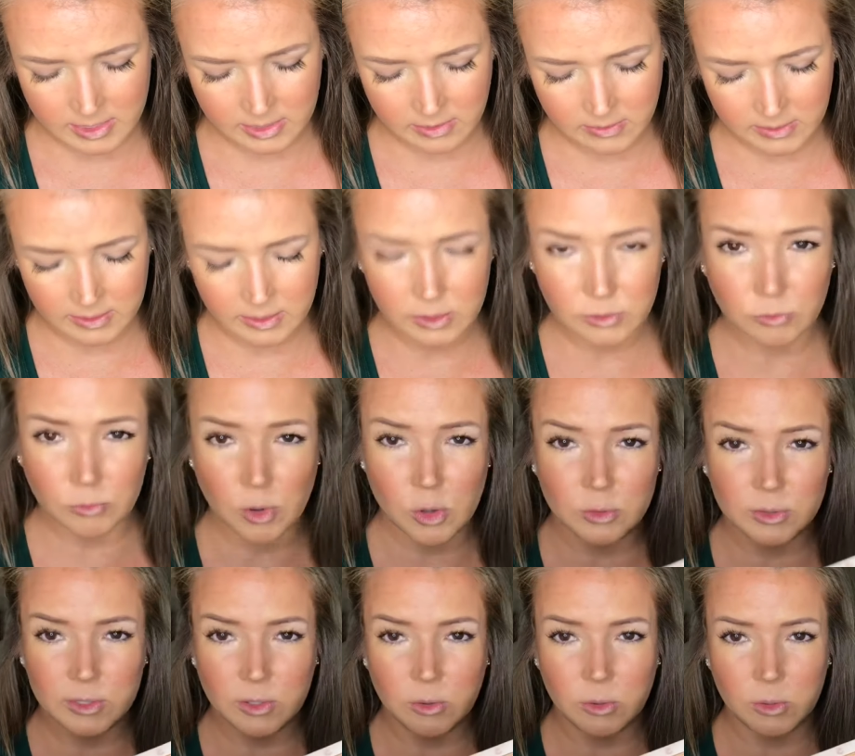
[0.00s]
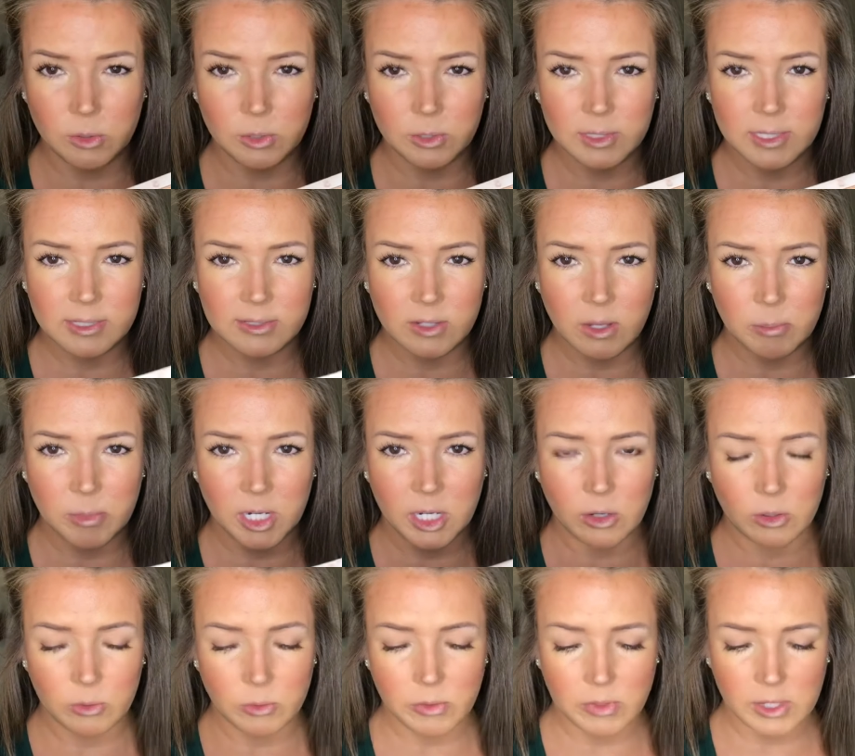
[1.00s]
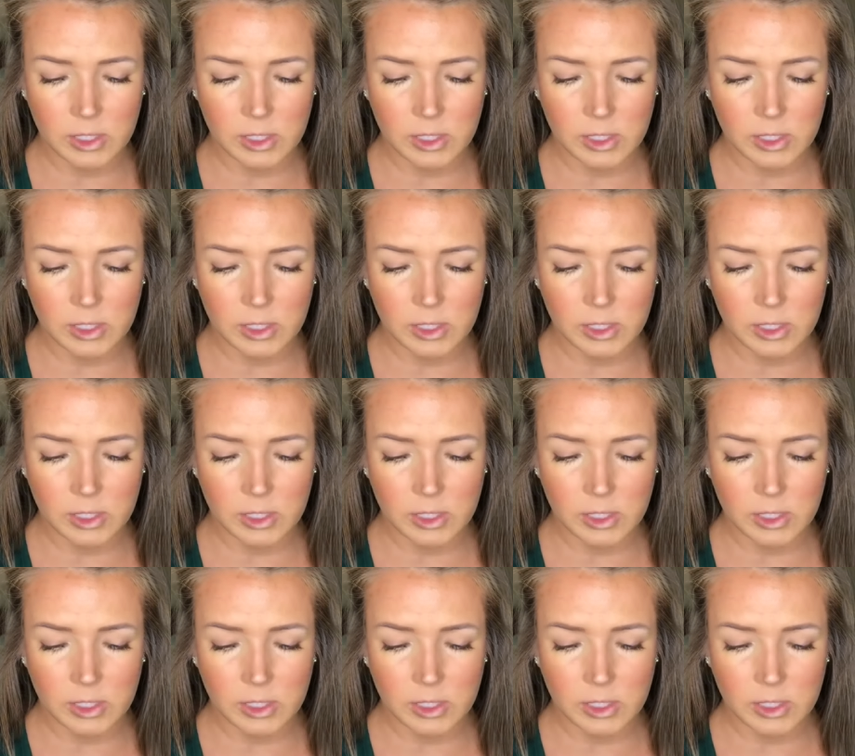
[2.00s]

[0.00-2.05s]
this is rose gold, so I'm gonna go in with the